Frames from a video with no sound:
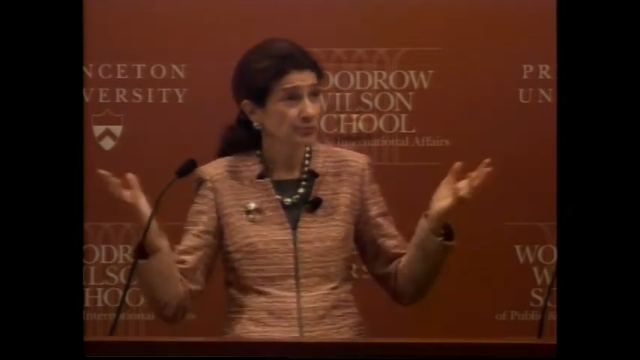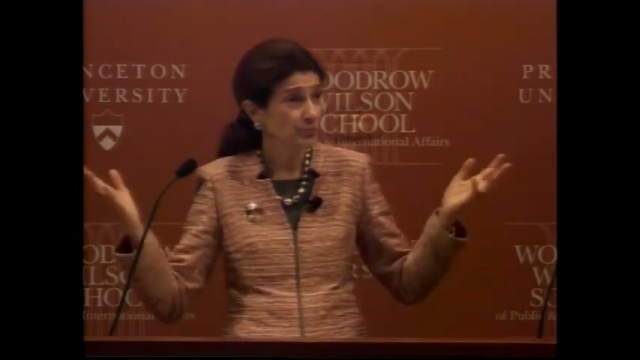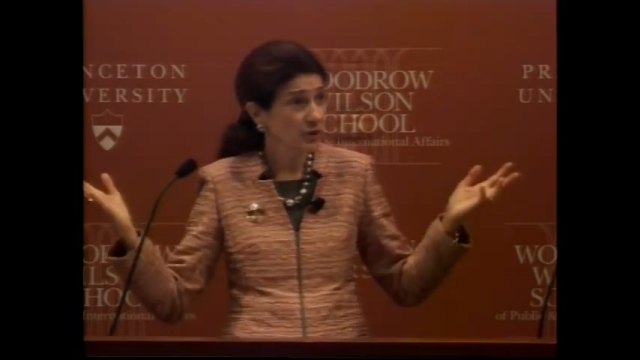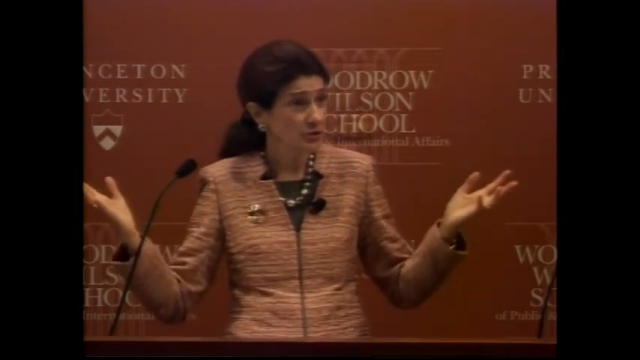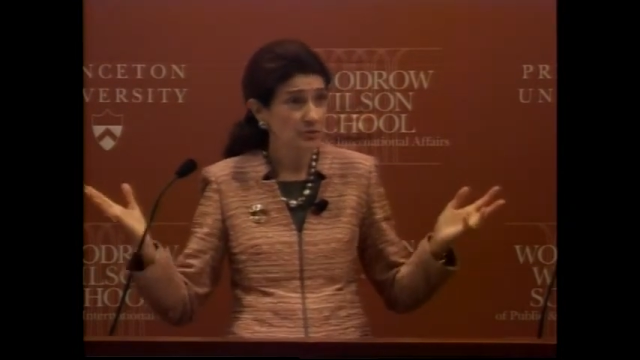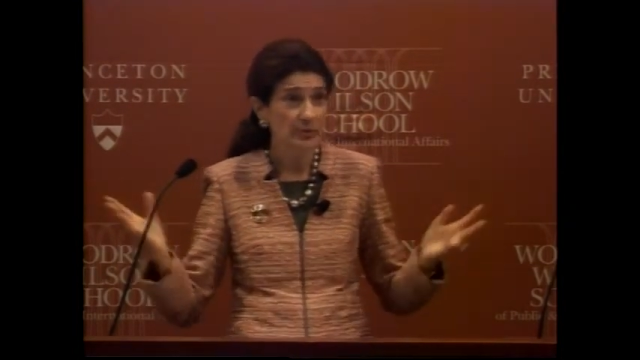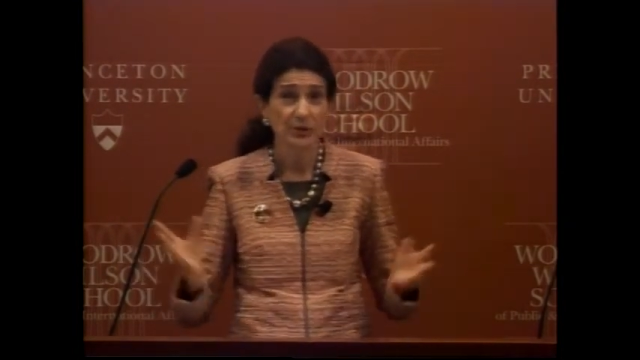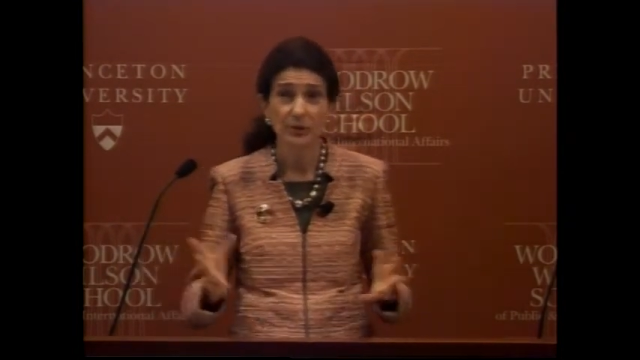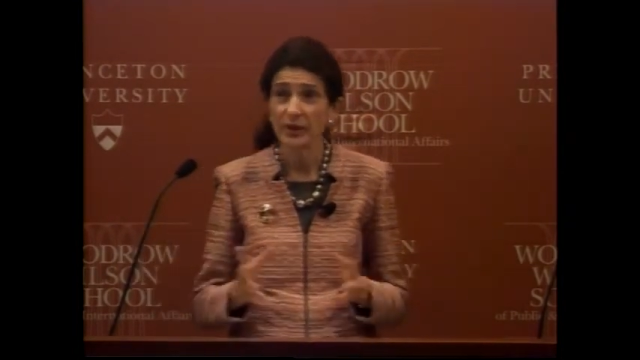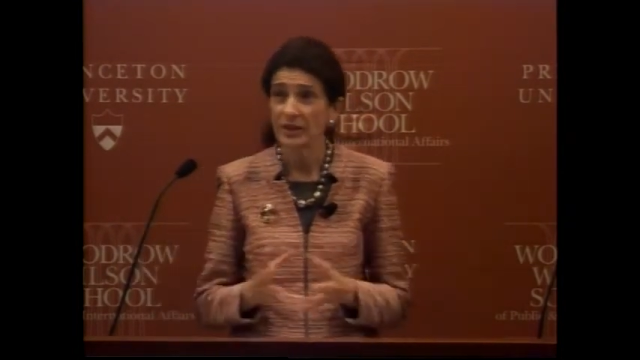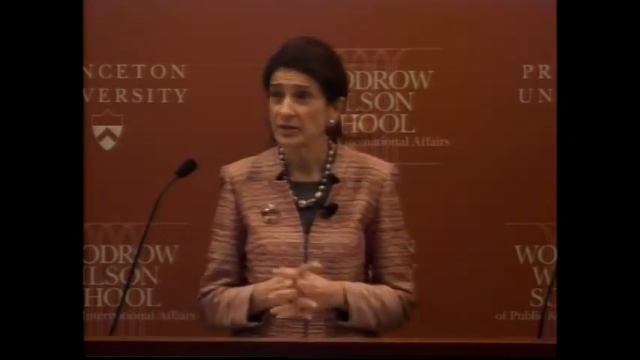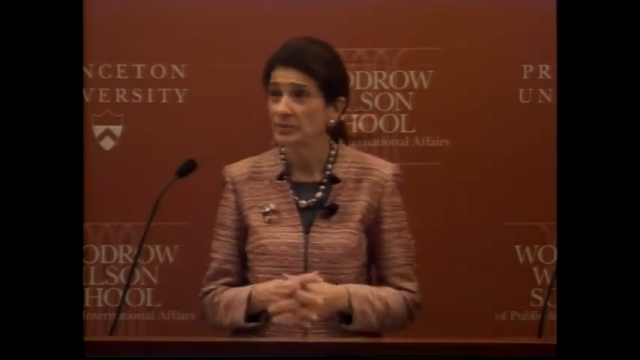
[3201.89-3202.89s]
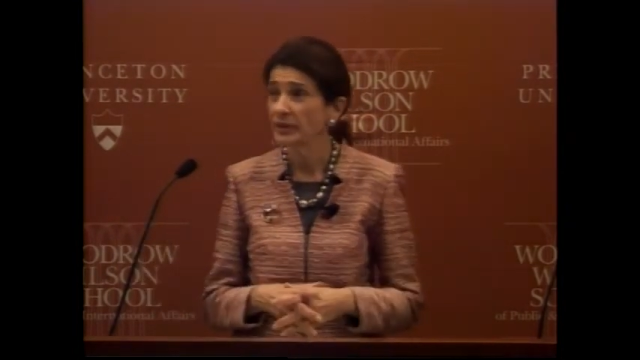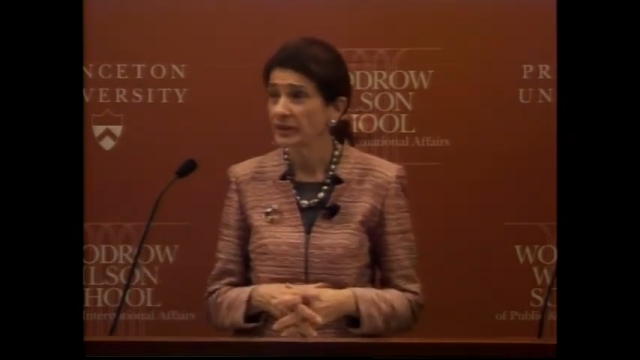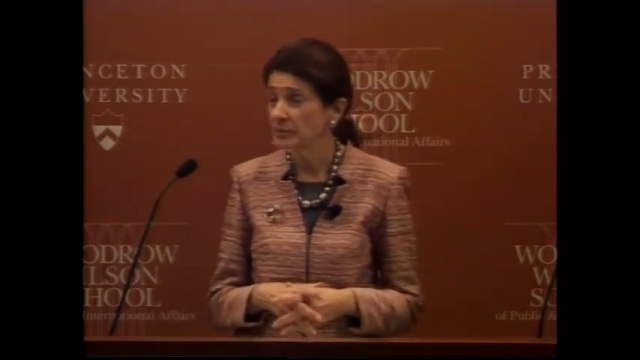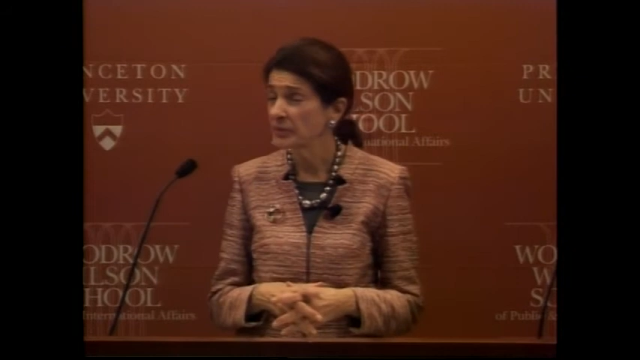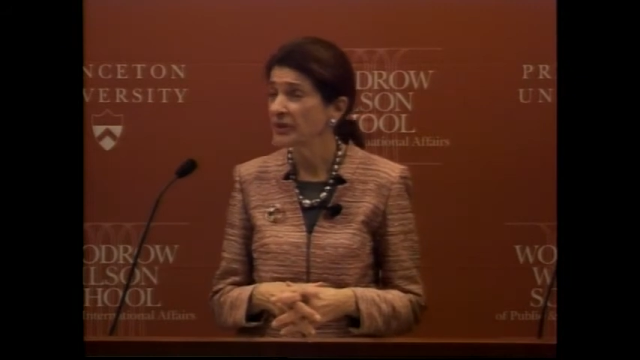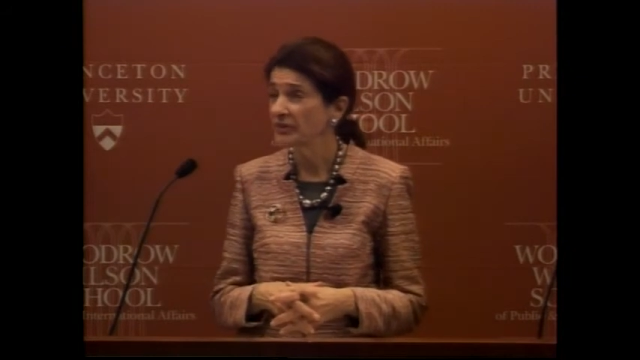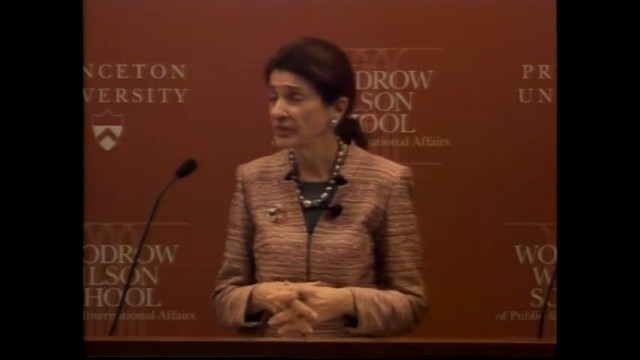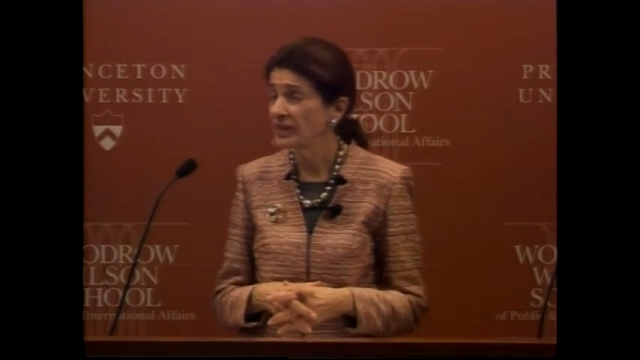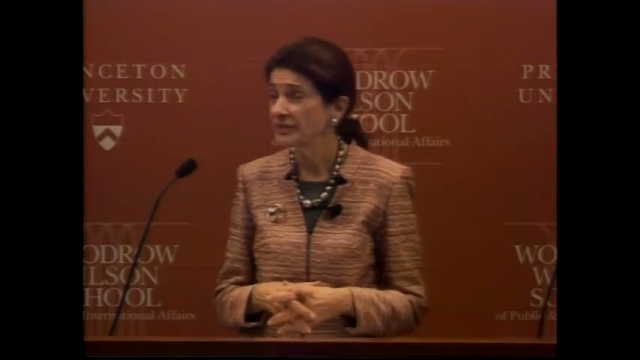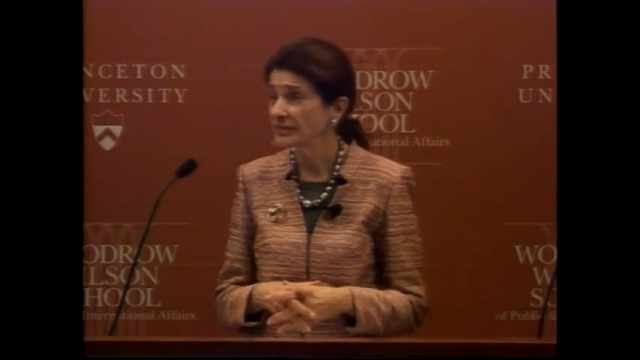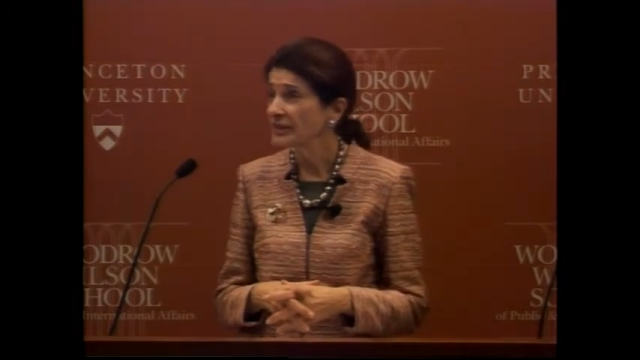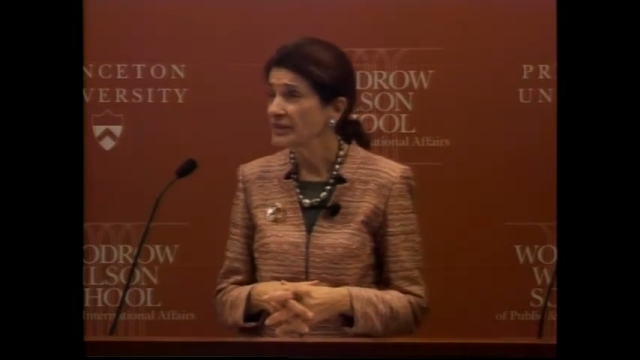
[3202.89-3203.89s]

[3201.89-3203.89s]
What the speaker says: possibly to raise money, because that